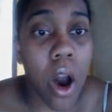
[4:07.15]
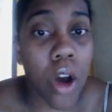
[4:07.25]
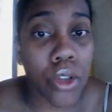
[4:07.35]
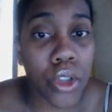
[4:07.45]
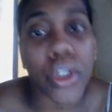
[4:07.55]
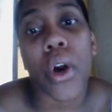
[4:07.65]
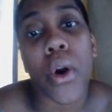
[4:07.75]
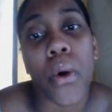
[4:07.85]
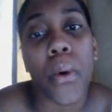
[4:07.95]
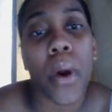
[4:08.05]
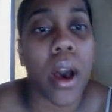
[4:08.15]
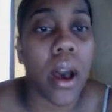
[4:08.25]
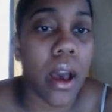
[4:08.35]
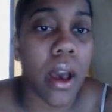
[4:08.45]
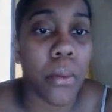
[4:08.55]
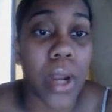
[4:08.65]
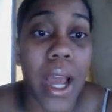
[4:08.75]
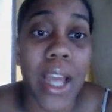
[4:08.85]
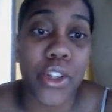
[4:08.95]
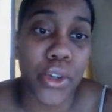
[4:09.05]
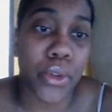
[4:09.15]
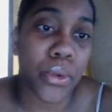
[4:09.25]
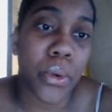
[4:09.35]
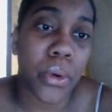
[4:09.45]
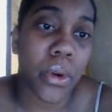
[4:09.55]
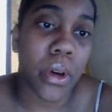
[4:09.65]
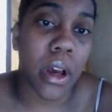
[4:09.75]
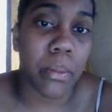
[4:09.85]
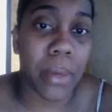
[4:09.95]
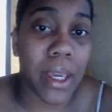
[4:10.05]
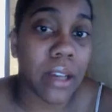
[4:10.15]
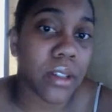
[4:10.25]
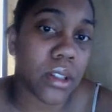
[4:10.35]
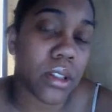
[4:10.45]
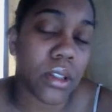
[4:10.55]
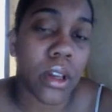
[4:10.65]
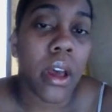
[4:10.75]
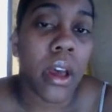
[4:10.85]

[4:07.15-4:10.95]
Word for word: Also, uh, what I do, uh, because it's